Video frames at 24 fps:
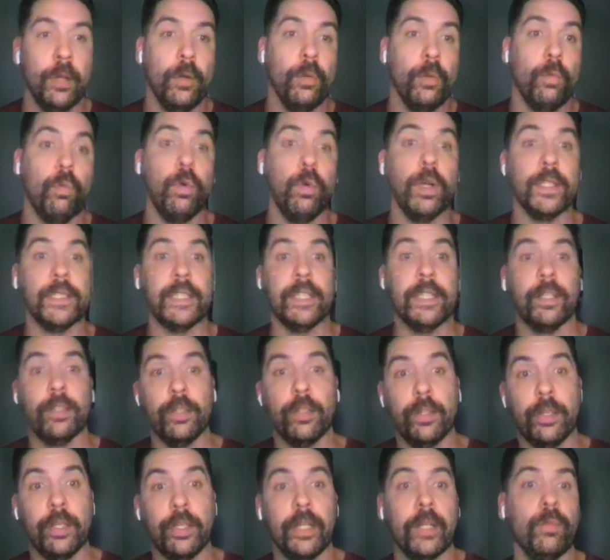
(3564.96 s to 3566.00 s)
what's
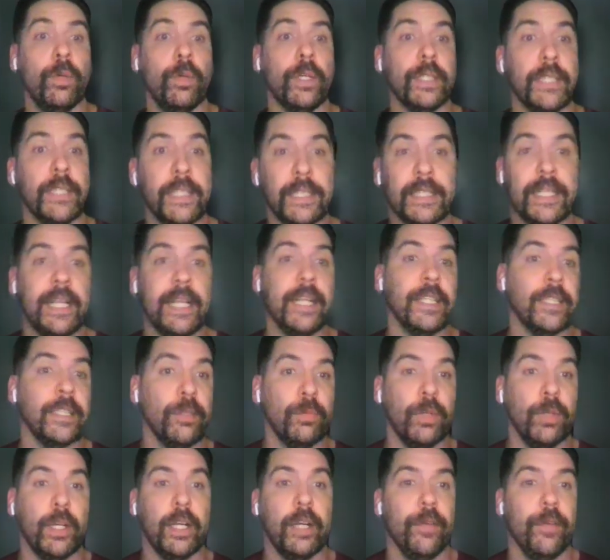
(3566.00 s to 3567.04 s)
included, what discounts and
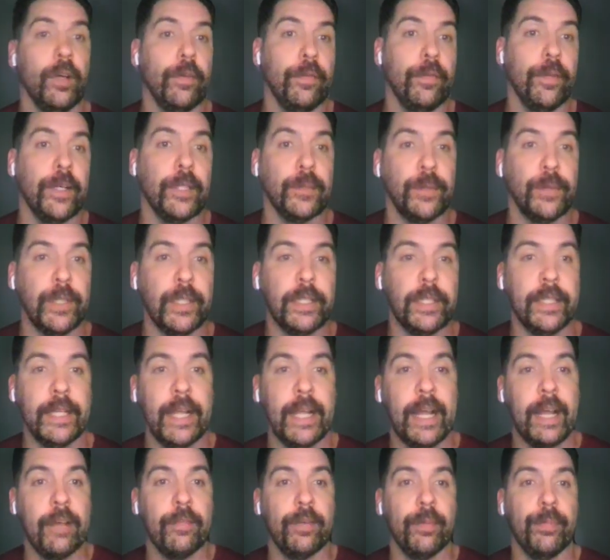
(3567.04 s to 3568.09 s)
what kind of offerings we
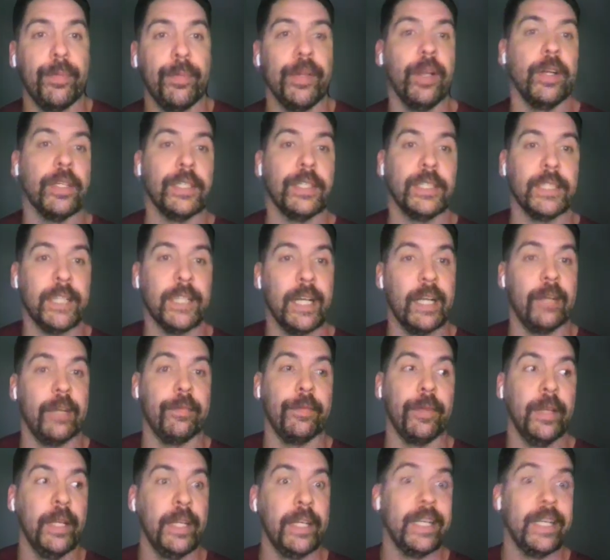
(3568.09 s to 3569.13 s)
have beyond just kind of
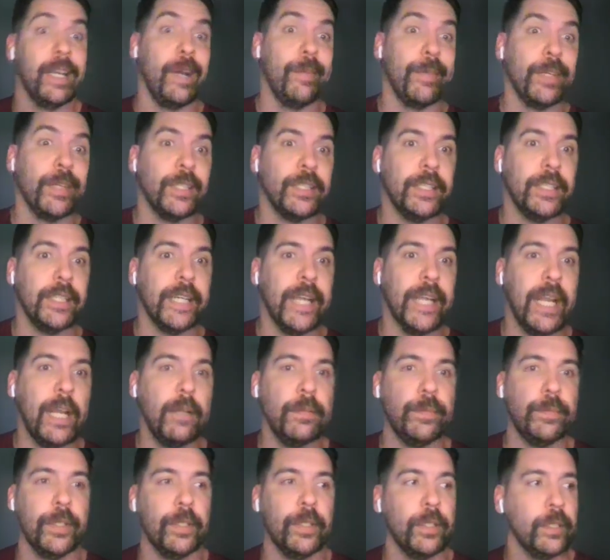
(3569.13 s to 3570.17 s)
coming to the games,
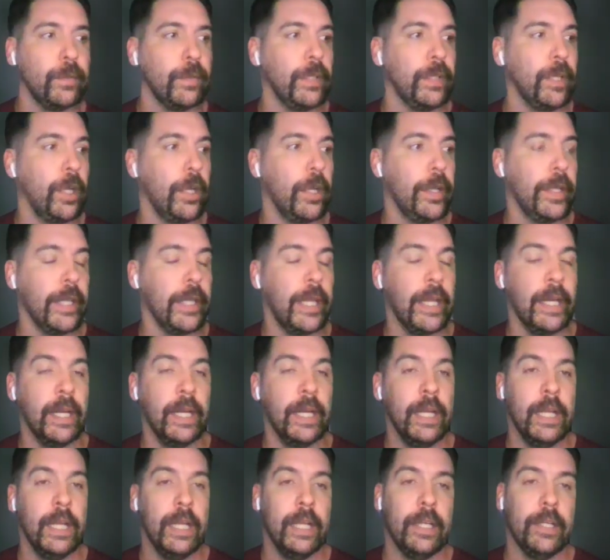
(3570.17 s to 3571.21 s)
because we know that
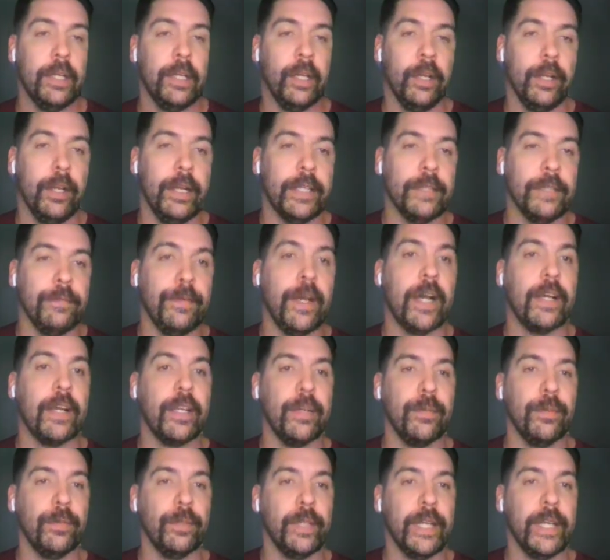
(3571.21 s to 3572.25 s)
it's
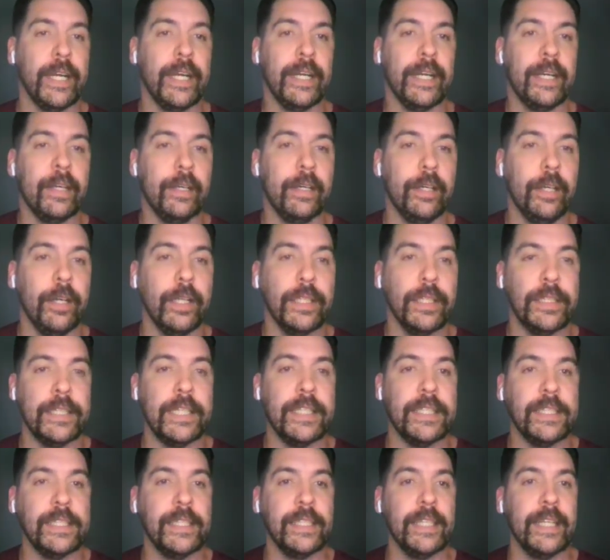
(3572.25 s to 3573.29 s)
valuable getting a
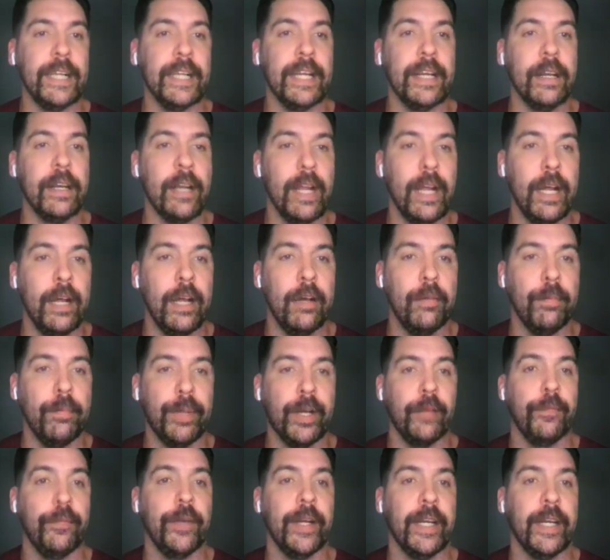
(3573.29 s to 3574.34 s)
season ticket, but
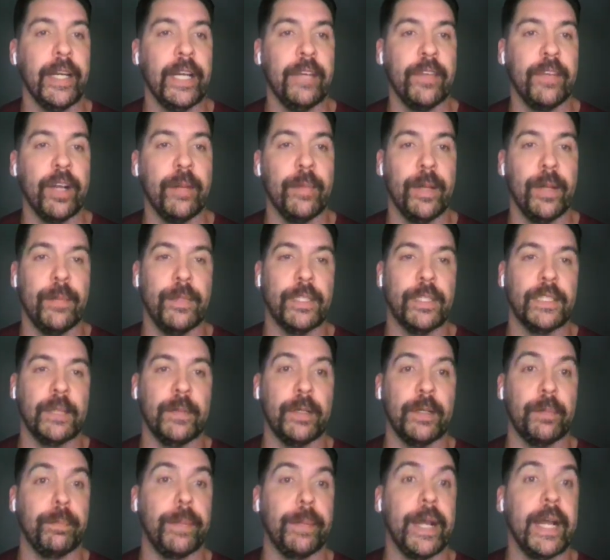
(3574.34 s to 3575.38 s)
if we can give our members
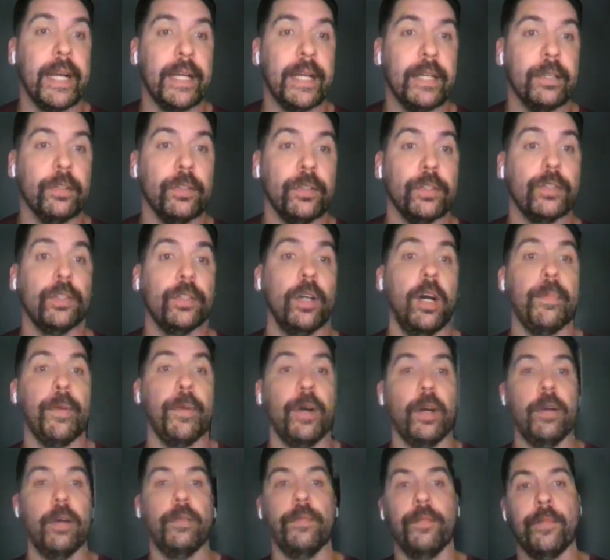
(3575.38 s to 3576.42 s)
something back on top
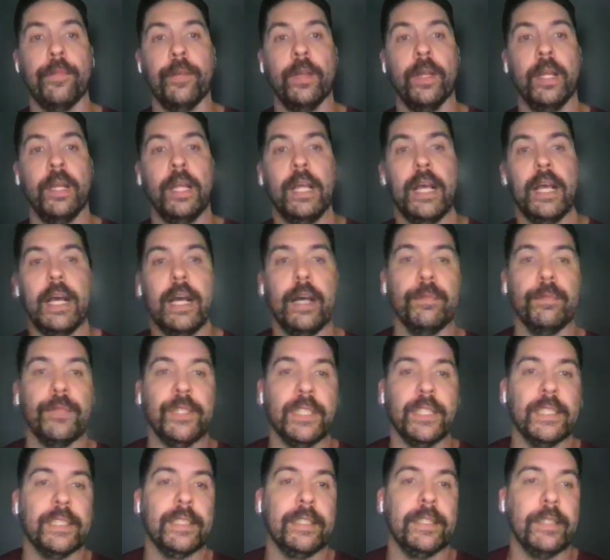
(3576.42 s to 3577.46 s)
of
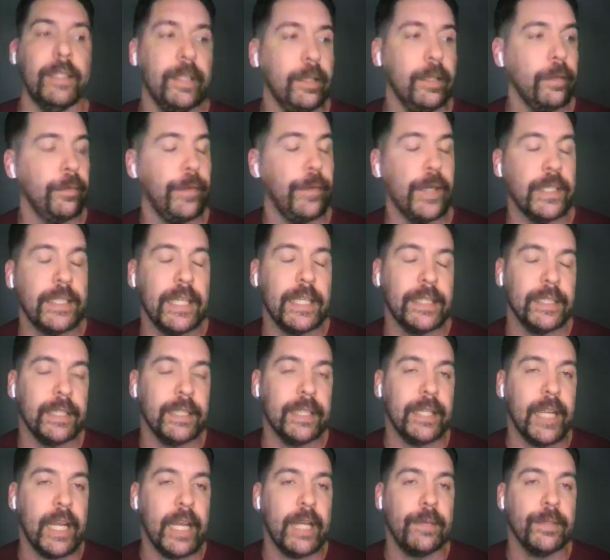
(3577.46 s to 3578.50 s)
just the fantastic
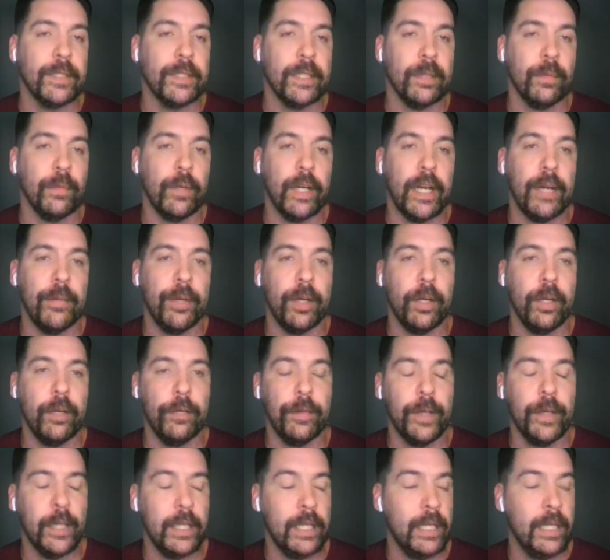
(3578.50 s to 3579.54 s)
games that we're able to
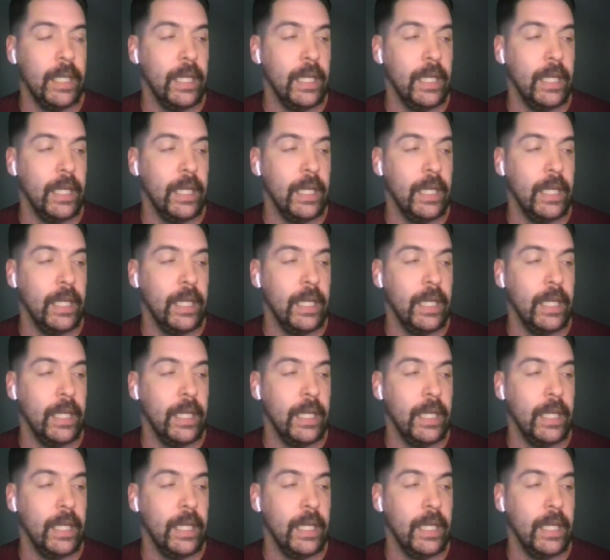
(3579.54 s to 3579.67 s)
offer,